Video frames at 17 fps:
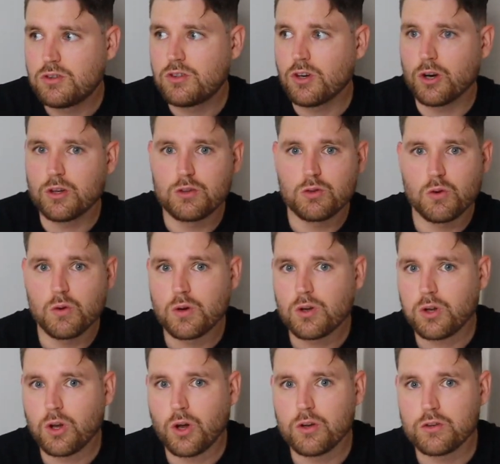Go to a
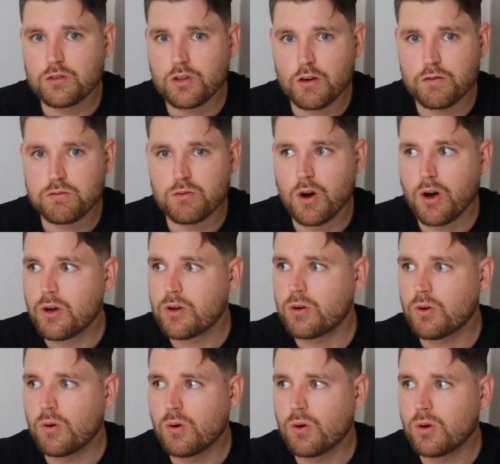closed off
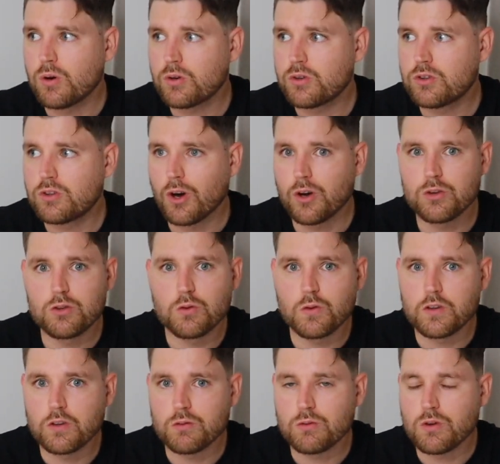road, or go
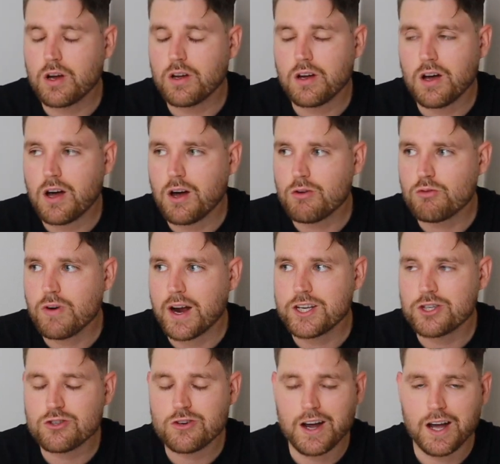to a
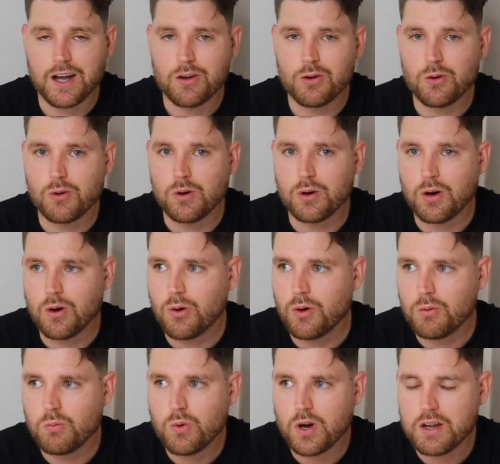racetrack,
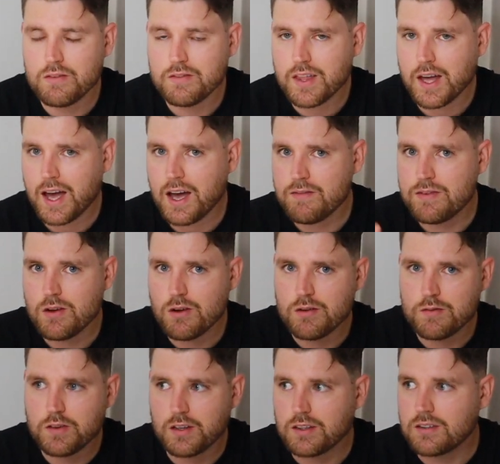or whatever they have here
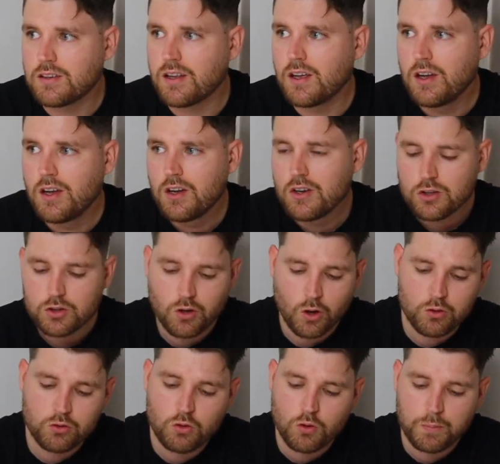in Finland.
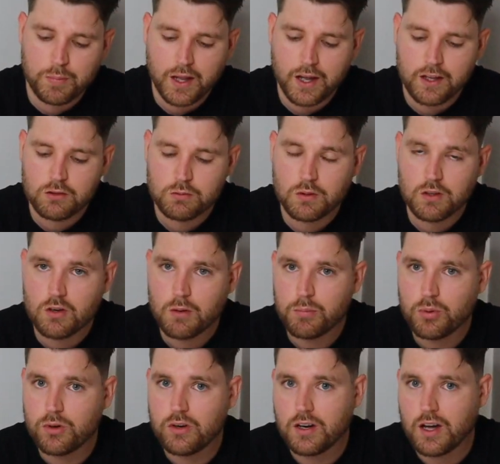Go to a place where you're
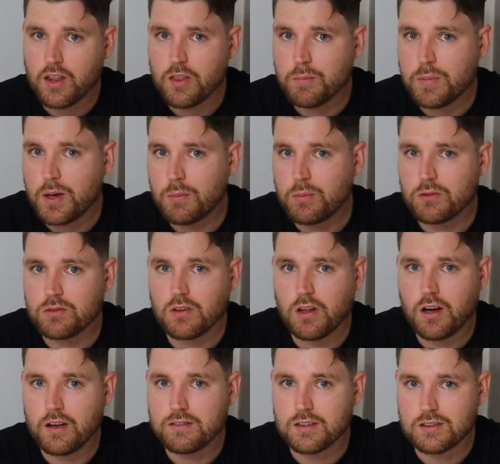not putting other people's
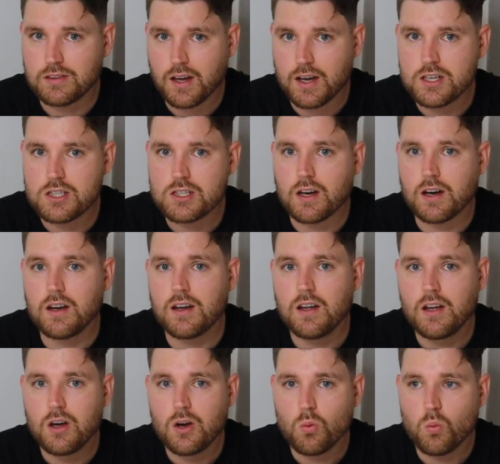lives at danger,
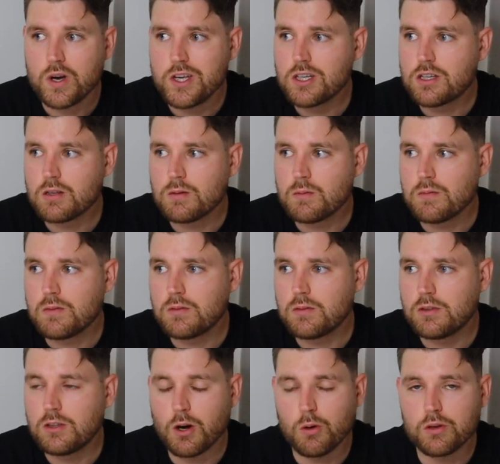where you can
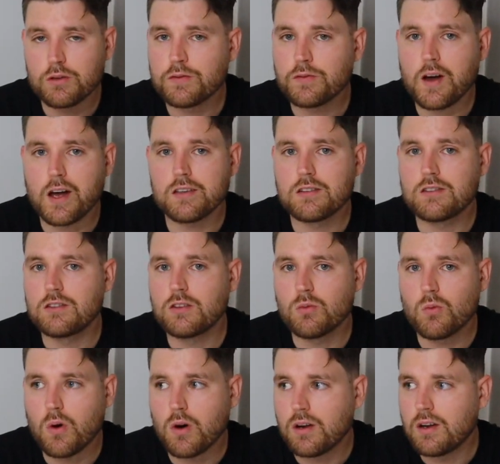go as fast as
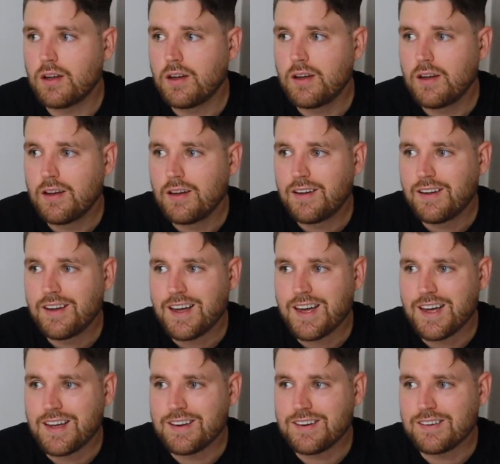you want.
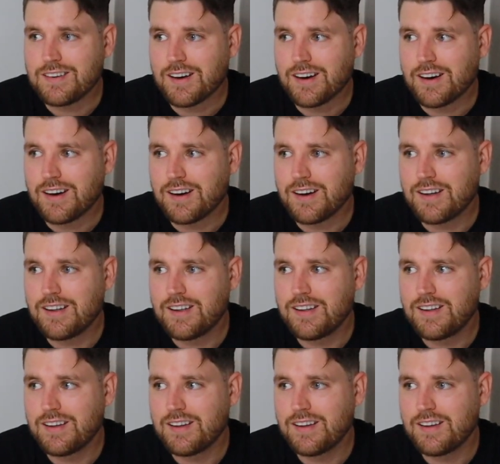And I
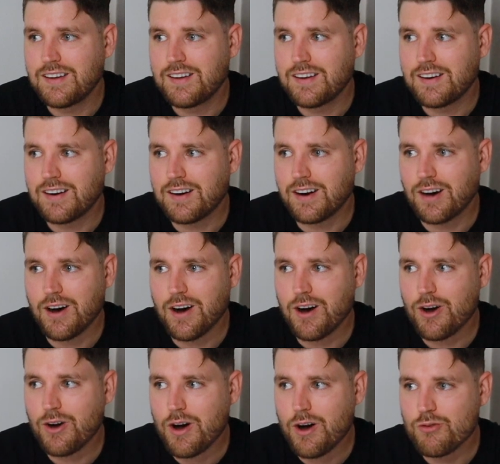
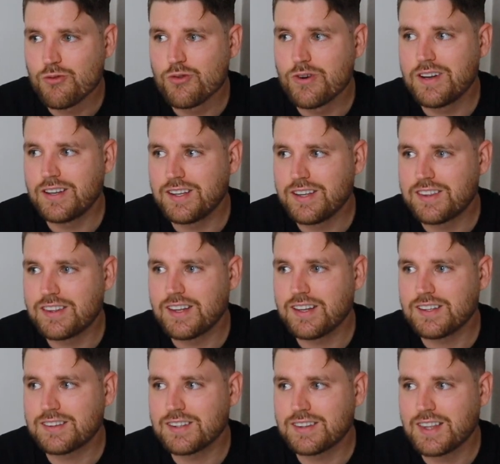really
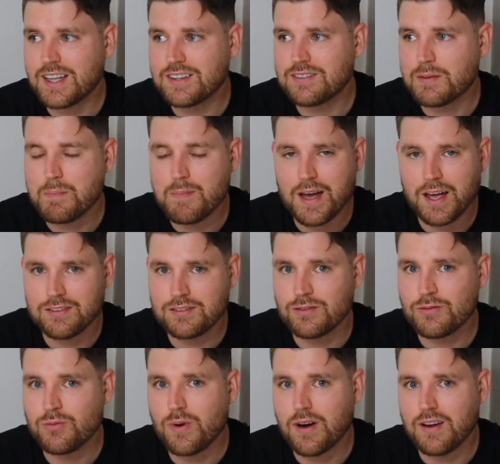think that that's a
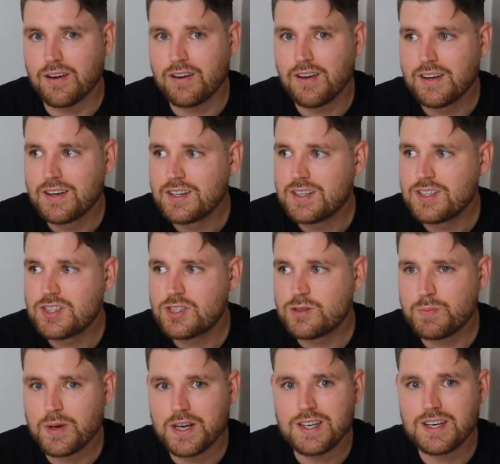massive one.
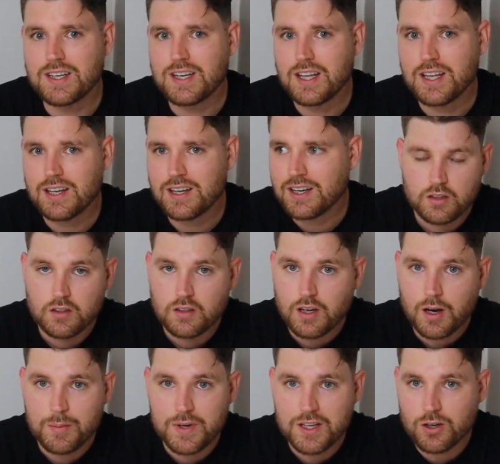Speeding.
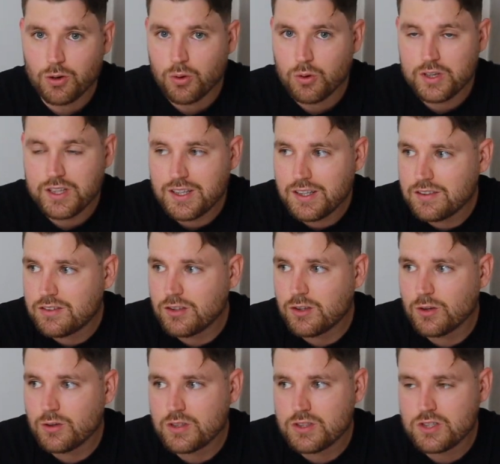I mean, all you need to
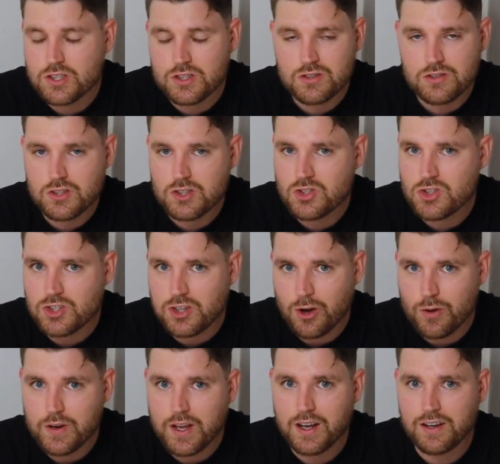do is just
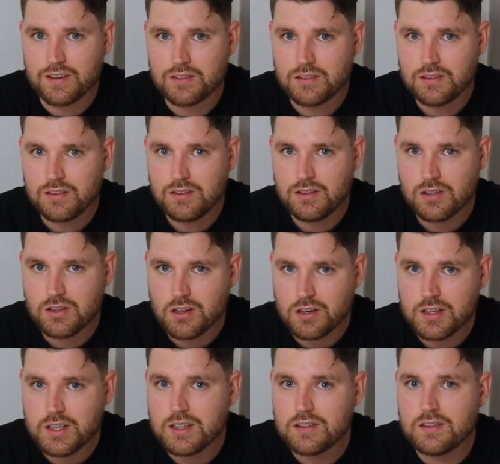slow down. You're
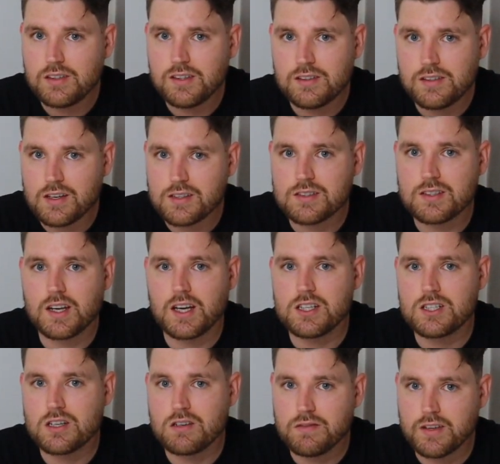gonna get to your
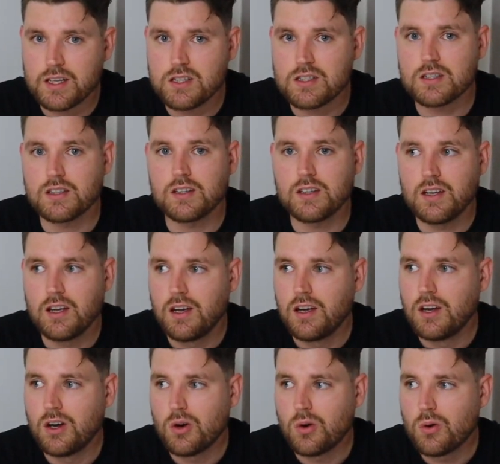destination eventually.
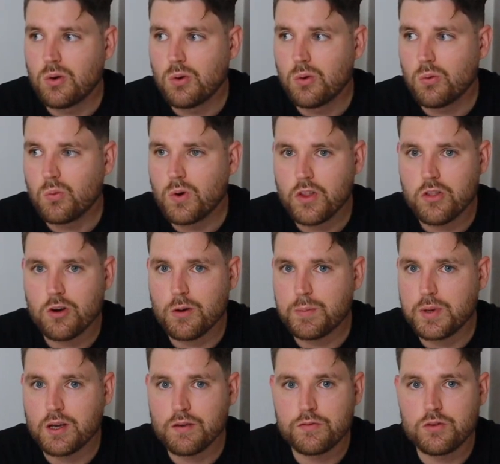Whether
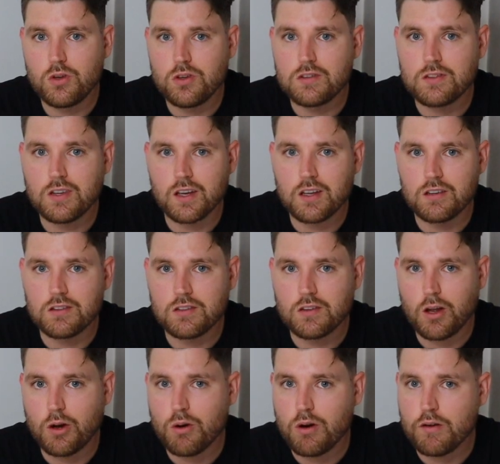it be a few seconds
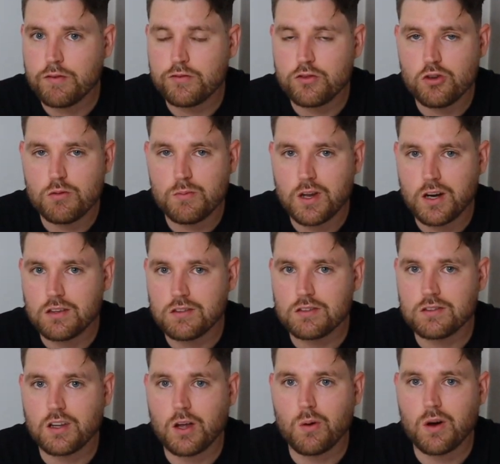slower or a few
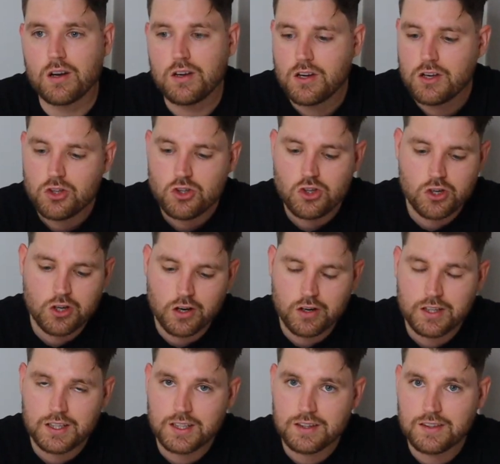minutes slower, you're
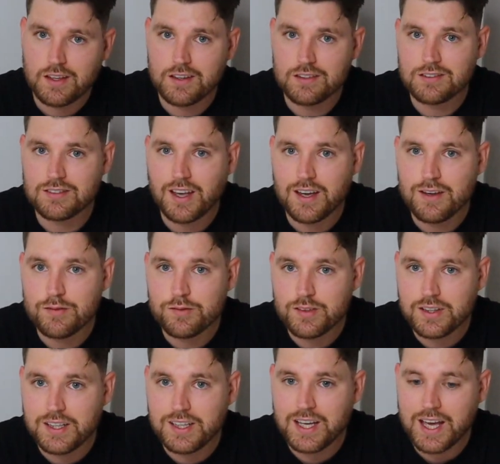gonna get there
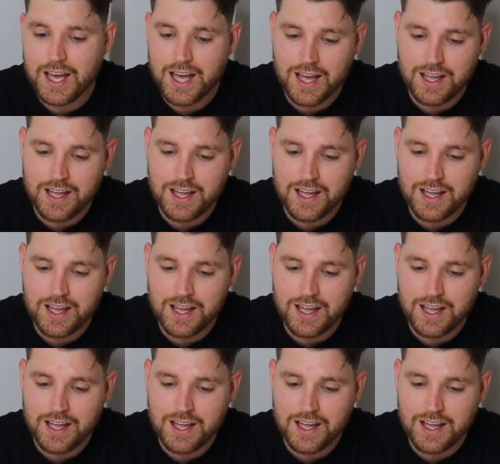safely.